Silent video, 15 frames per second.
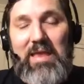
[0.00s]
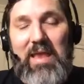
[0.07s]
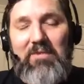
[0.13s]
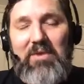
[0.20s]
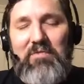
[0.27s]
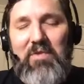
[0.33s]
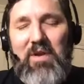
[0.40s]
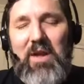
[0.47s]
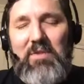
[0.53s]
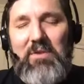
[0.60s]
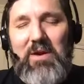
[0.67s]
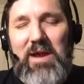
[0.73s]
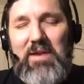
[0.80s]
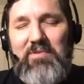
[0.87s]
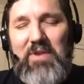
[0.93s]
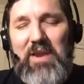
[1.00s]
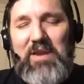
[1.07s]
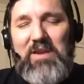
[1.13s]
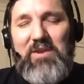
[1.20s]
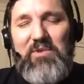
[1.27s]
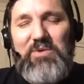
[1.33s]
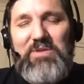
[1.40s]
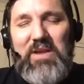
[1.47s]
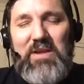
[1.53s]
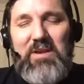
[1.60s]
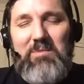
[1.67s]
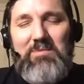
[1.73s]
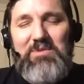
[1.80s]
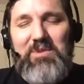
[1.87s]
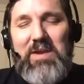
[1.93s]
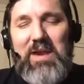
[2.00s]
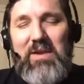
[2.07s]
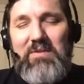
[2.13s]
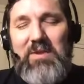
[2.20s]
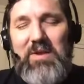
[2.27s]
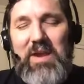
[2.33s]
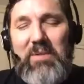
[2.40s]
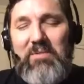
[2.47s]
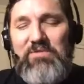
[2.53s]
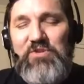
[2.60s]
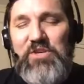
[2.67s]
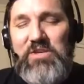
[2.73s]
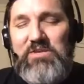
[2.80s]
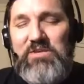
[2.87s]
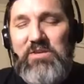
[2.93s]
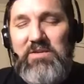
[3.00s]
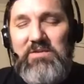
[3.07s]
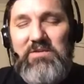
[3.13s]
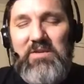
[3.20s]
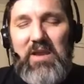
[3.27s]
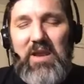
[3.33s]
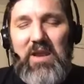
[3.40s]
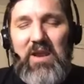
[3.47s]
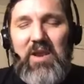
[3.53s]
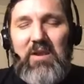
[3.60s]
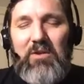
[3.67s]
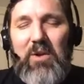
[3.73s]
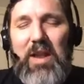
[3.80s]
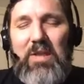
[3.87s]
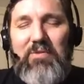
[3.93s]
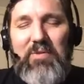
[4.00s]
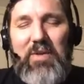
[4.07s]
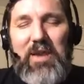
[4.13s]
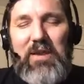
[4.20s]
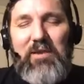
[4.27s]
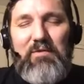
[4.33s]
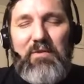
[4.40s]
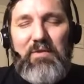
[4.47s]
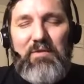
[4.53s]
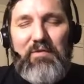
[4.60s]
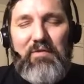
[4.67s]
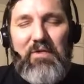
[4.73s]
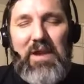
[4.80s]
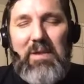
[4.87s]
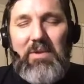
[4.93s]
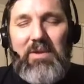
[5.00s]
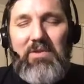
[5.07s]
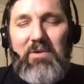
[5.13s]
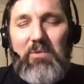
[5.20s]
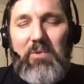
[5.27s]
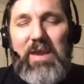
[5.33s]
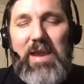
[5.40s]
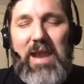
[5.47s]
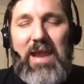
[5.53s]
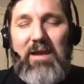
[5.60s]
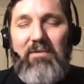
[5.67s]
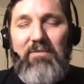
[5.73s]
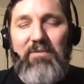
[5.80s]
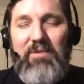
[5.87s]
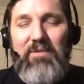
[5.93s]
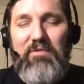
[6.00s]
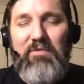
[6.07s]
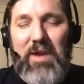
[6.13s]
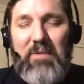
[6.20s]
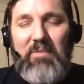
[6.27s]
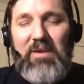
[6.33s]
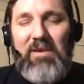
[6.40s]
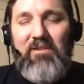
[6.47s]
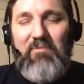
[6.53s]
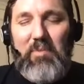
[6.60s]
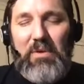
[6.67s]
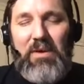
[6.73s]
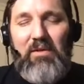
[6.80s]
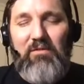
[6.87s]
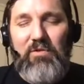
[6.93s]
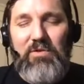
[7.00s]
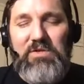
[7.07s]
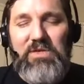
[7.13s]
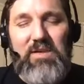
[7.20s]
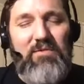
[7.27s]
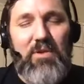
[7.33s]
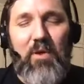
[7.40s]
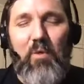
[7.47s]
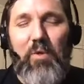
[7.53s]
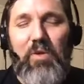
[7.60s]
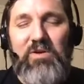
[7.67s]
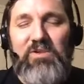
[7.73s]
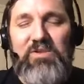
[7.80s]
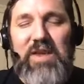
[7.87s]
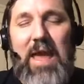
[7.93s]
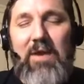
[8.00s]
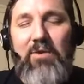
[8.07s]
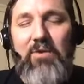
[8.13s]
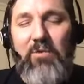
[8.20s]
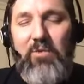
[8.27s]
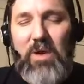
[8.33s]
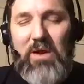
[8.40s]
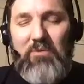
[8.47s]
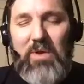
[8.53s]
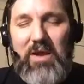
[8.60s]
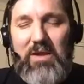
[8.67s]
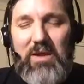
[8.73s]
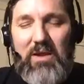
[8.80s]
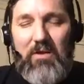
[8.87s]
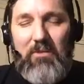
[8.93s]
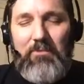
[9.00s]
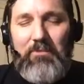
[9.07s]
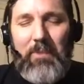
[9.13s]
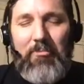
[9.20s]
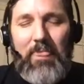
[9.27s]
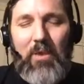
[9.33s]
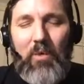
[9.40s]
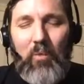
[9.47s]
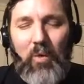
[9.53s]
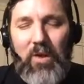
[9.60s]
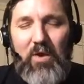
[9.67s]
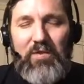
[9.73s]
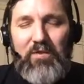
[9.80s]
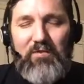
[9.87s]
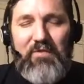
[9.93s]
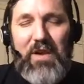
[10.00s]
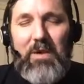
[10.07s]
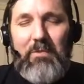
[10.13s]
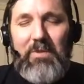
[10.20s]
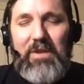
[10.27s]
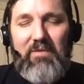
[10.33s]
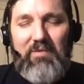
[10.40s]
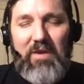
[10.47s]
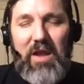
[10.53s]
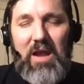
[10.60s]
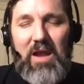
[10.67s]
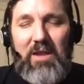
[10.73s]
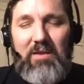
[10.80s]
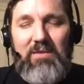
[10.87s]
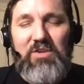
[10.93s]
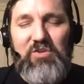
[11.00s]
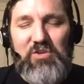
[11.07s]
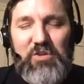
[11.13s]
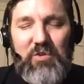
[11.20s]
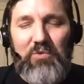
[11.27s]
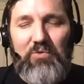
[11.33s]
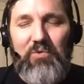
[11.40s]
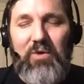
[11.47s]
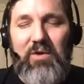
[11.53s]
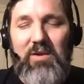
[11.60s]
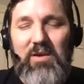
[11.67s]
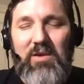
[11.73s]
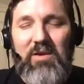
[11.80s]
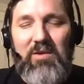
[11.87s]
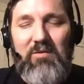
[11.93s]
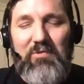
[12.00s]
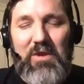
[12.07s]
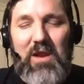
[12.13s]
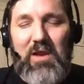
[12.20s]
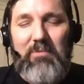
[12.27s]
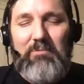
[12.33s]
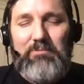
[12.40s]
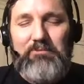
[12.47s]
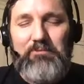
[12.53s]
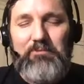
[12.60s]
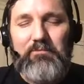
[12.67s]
Heavenly Father, I thank you as I come to you now in the name of Jesus. Lord, I thank you for the family that we have, the family of believers, even though we're scattered around right now. We are the family of God, the children of God.